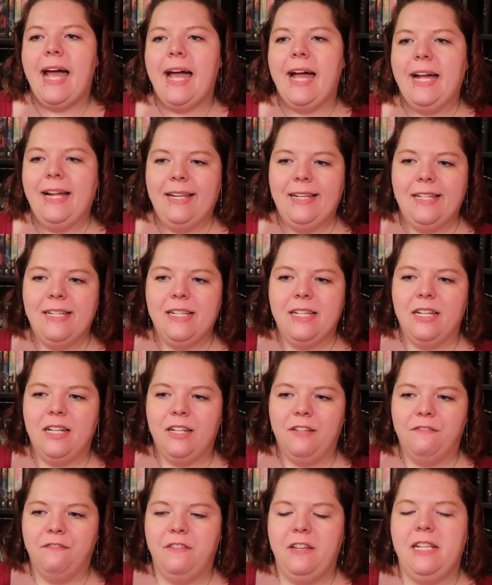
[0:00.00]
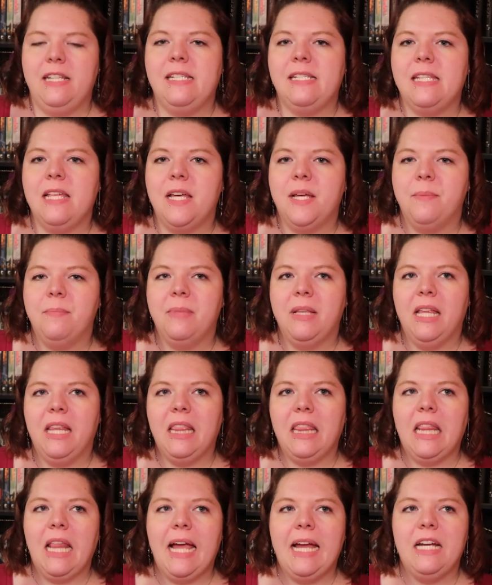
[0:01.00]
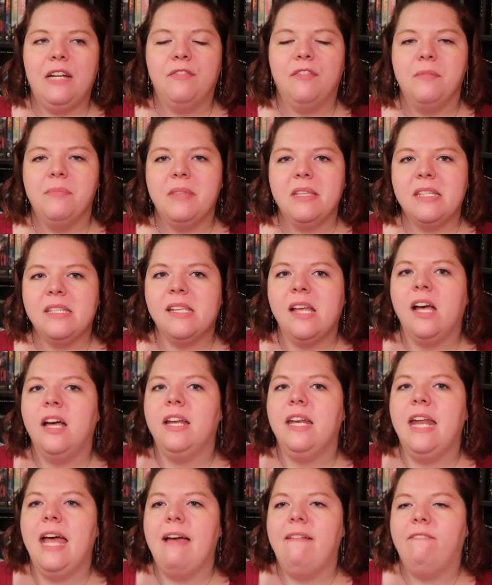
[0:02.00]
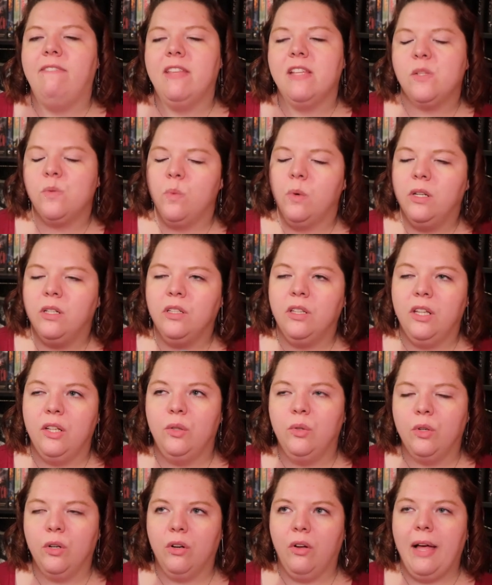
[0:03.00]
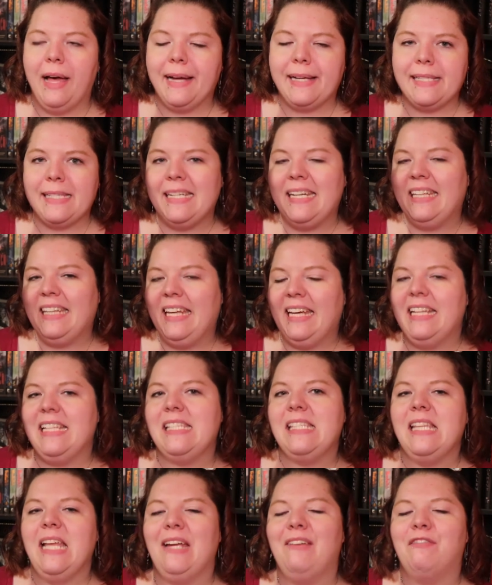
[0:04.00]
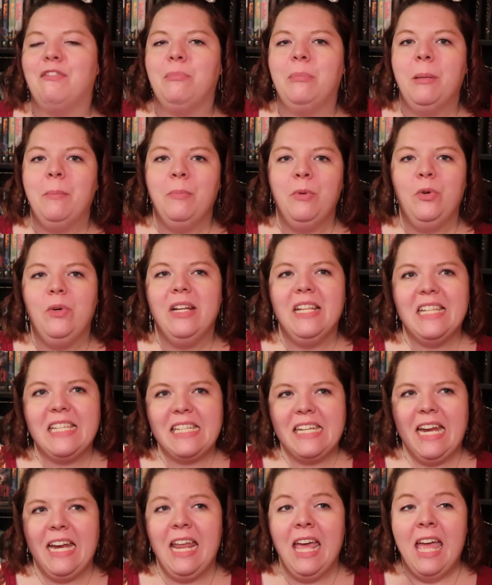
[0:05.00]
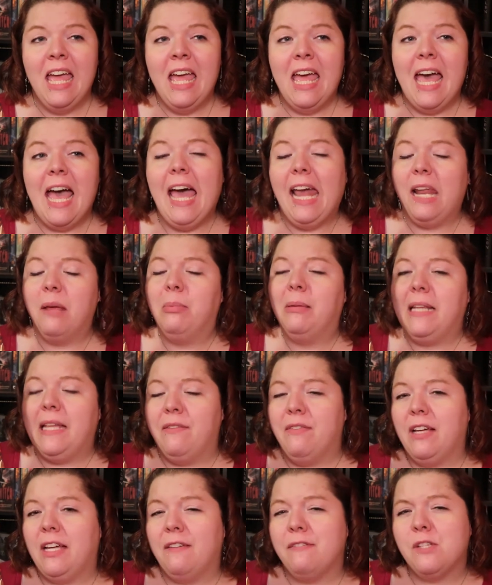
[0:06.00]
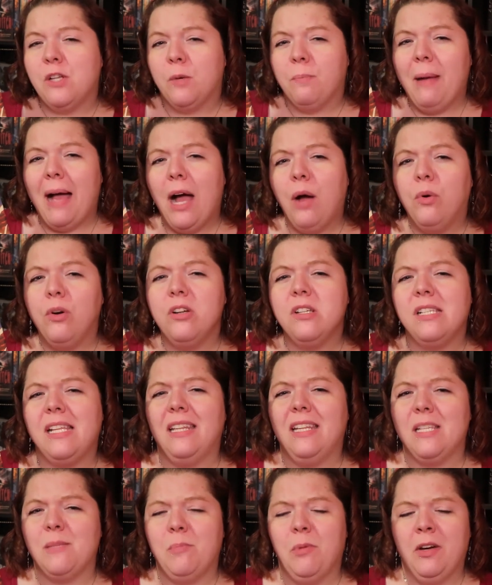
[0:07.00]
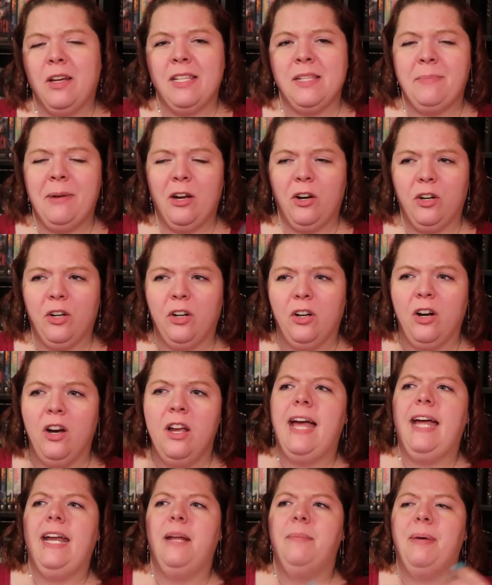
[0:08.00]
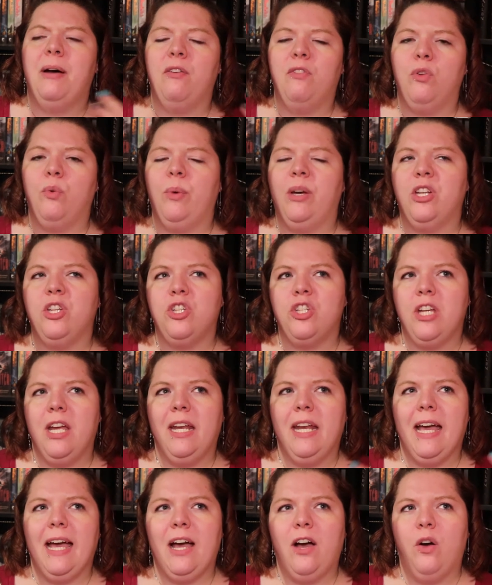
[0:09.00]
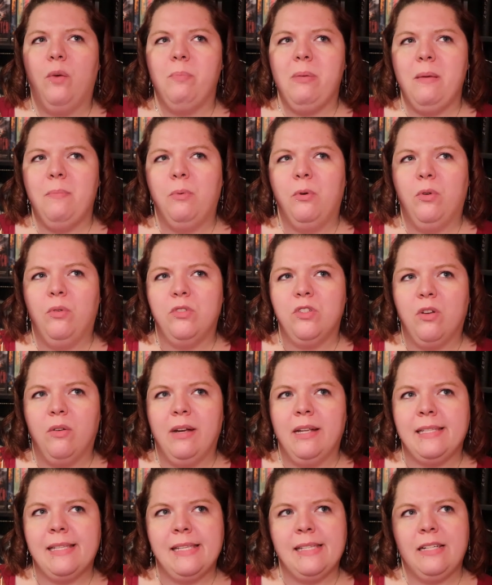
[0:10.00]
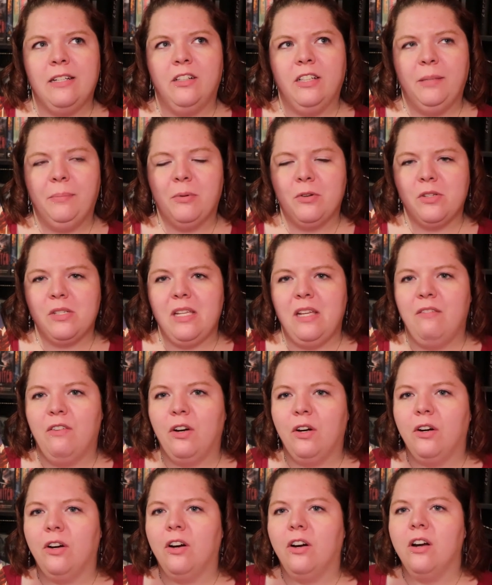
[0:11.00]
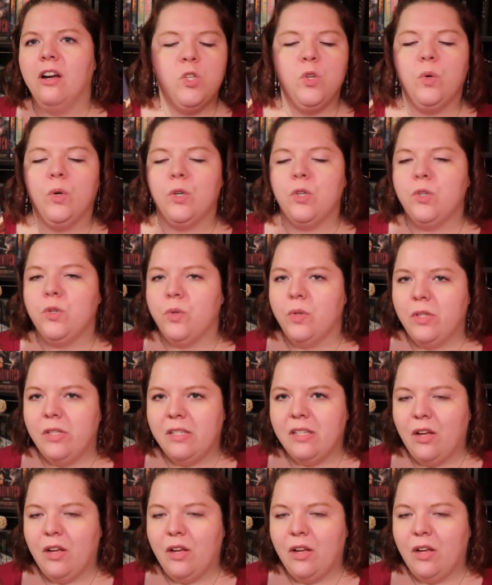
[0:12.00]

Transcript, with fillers: and feeds them light from the sun and this one little girl accidentally gets light from the moon instead. And I believe it gives her powers and this book is about her and about the witch and how people don't necessarily perceive her to her truest